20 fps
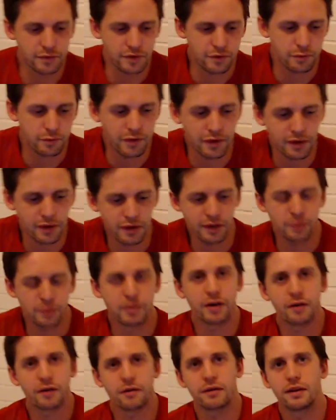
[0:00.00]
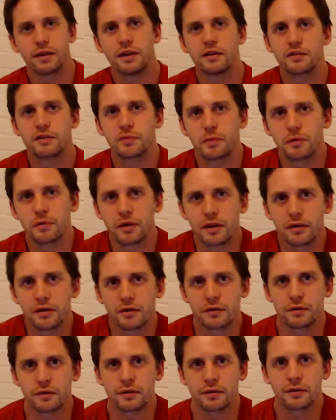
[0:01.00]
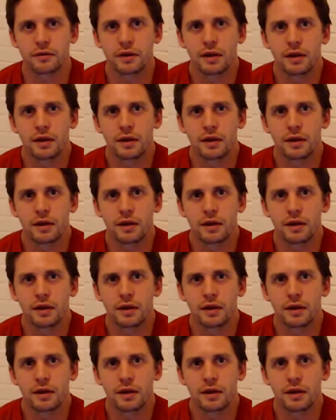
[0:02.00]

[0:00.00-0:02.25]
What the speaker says: as we think about inspiration